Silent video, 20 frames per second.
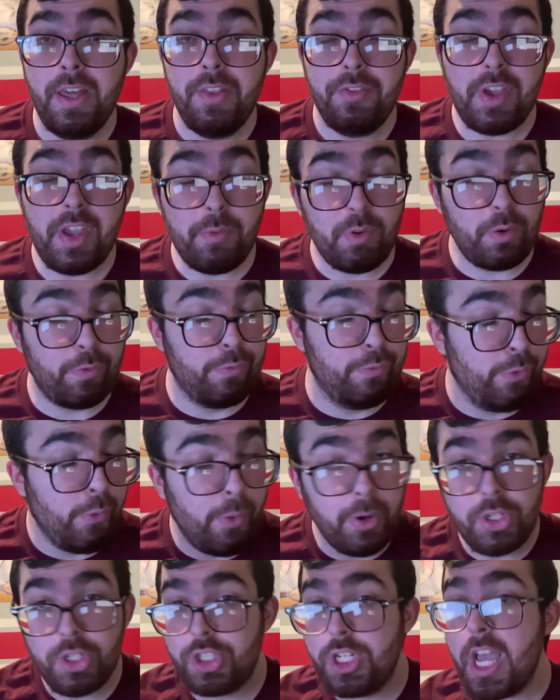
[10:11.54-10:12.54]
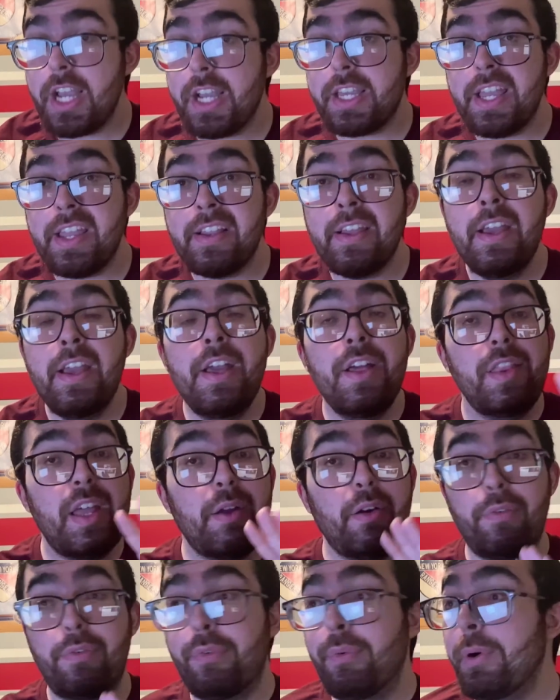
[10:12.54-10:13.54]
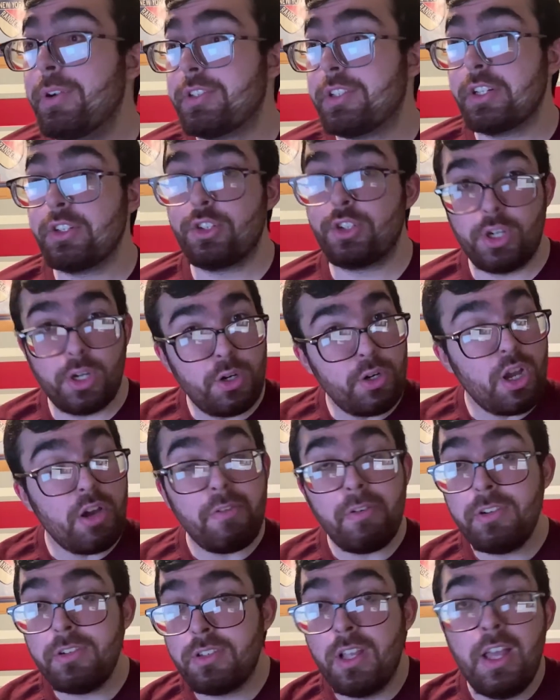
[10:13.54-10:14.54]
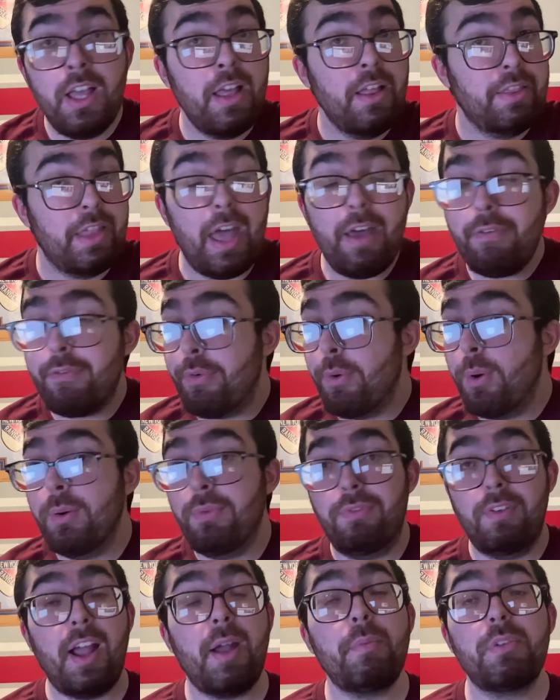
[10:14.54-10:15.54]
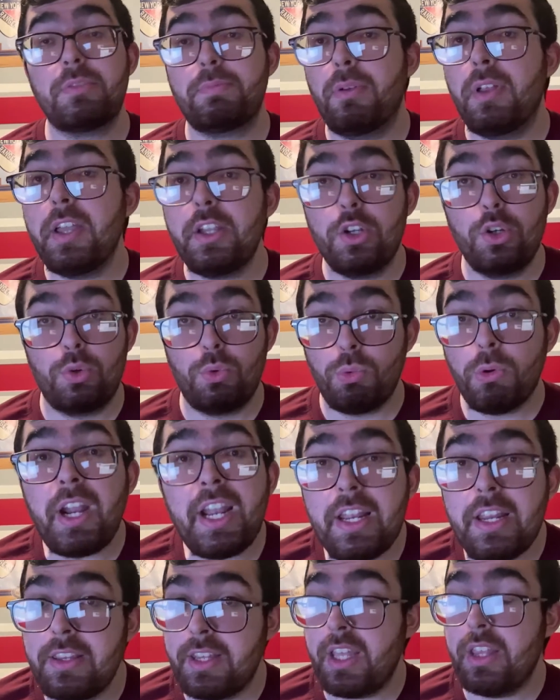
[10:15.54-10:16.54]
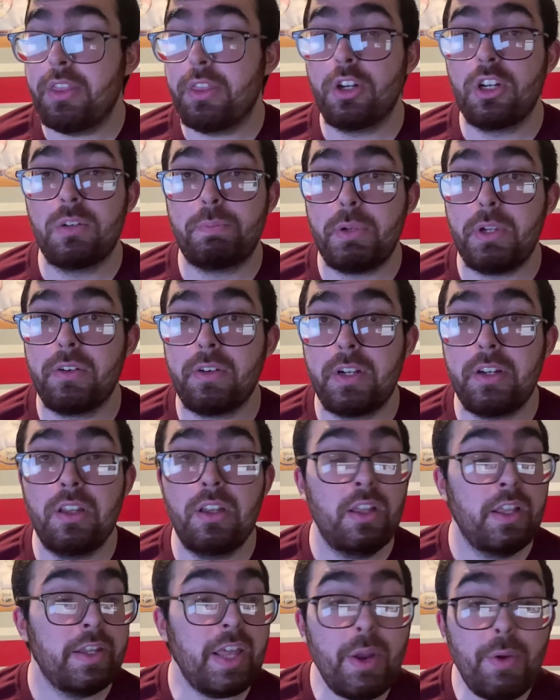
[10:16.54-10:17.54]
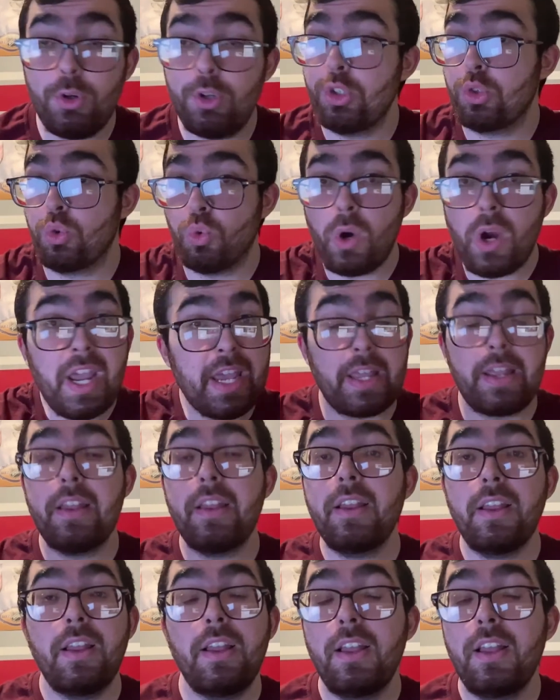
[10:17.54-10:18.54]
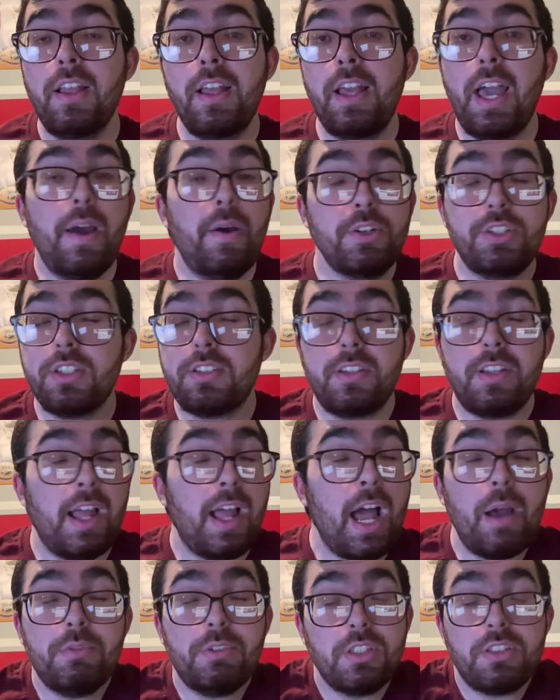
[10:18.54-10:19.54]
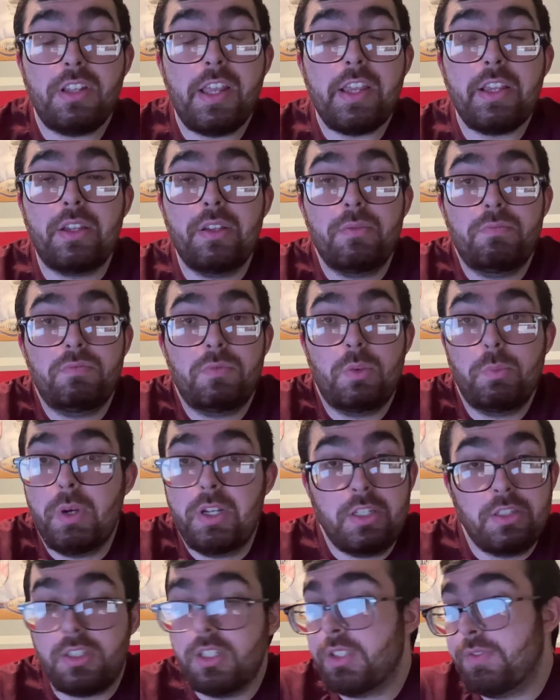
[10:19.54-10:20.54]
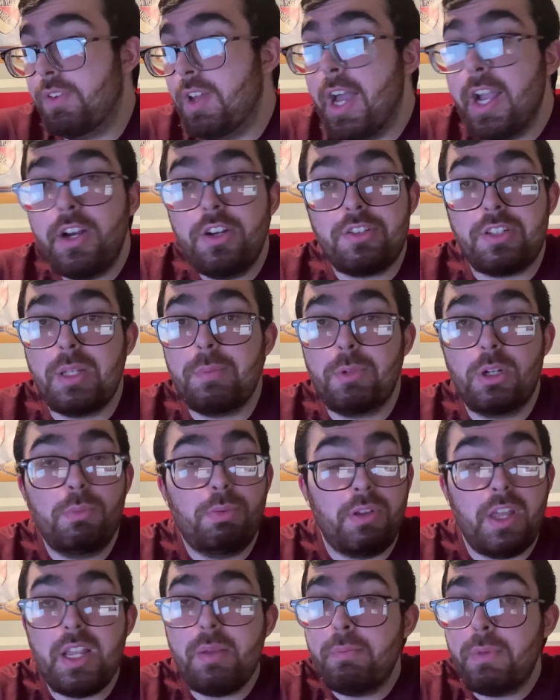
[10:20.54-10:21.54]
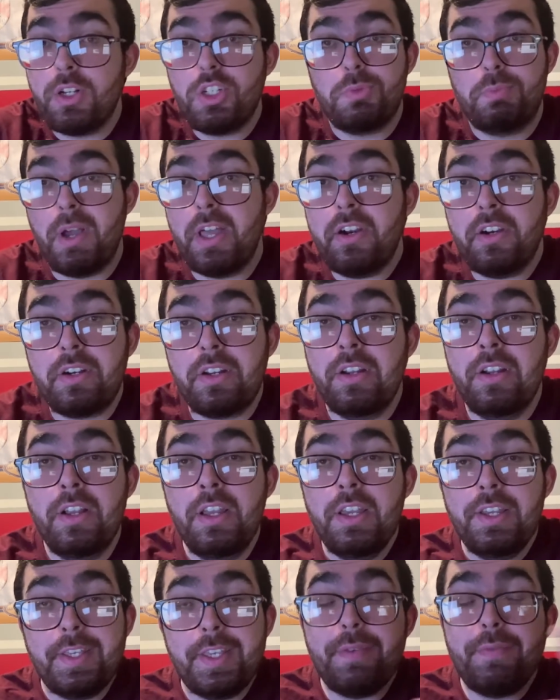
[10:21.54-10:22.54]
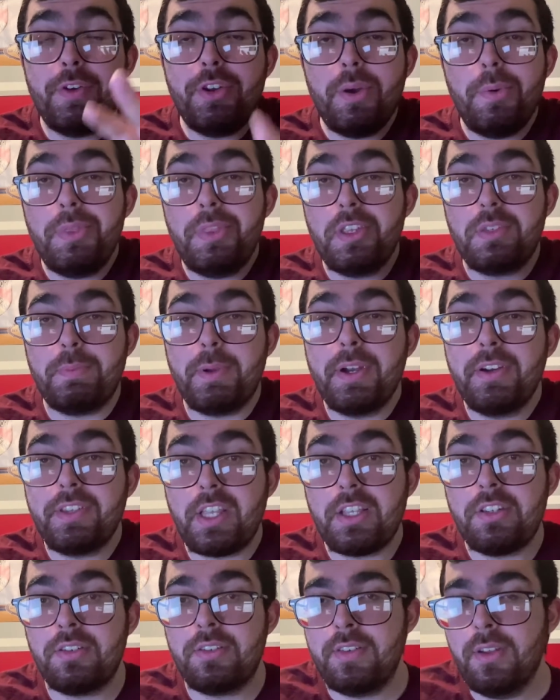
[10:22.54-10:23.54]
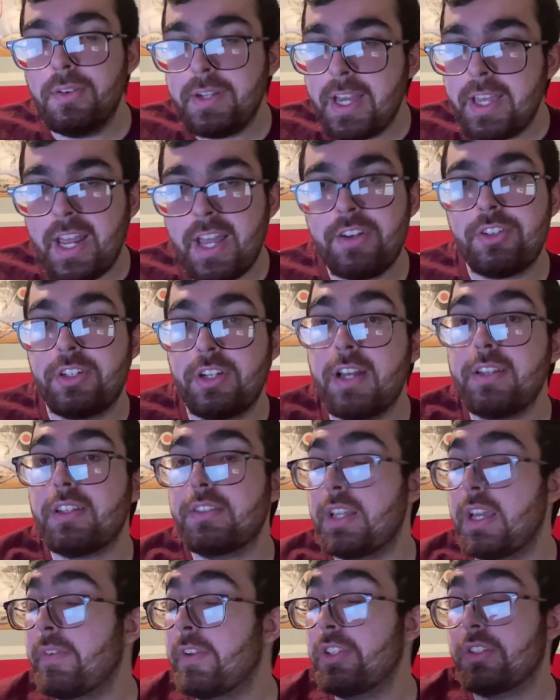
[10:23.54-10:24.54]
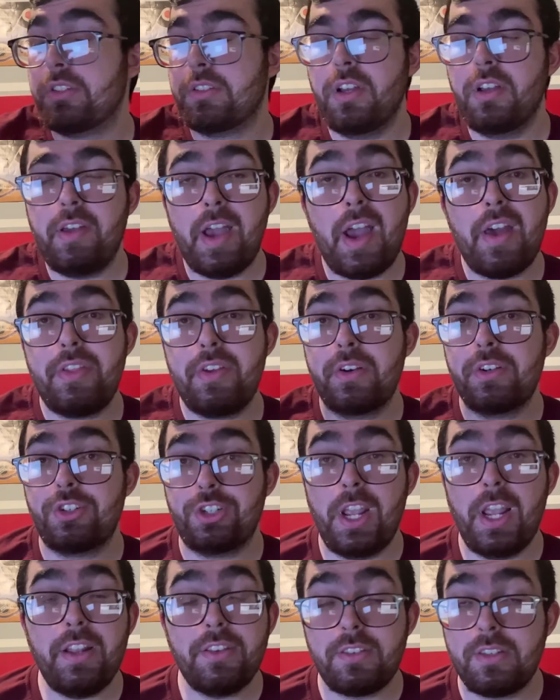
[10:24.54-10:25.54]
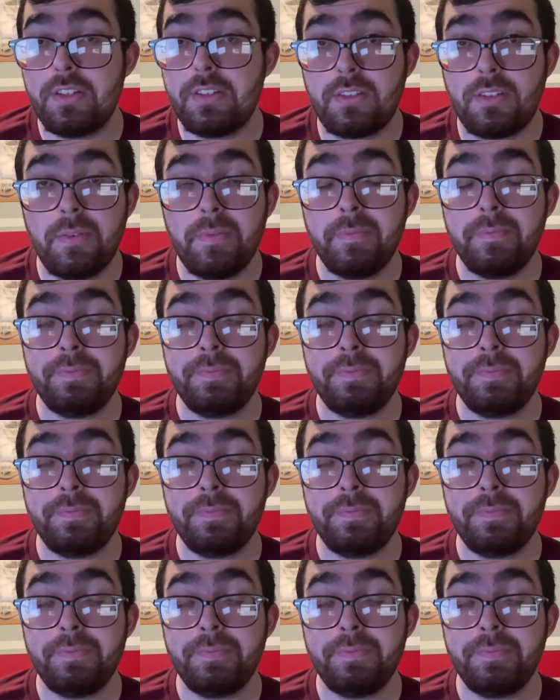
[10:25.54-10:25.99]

They were forechecking, they were forcing turnovers. That fourth line was playing great in that third period. They were great. I was just, I'm just like, what is this Flyers team? They're playing much better. Even though this period they still got outshot, the Devils still had their chances.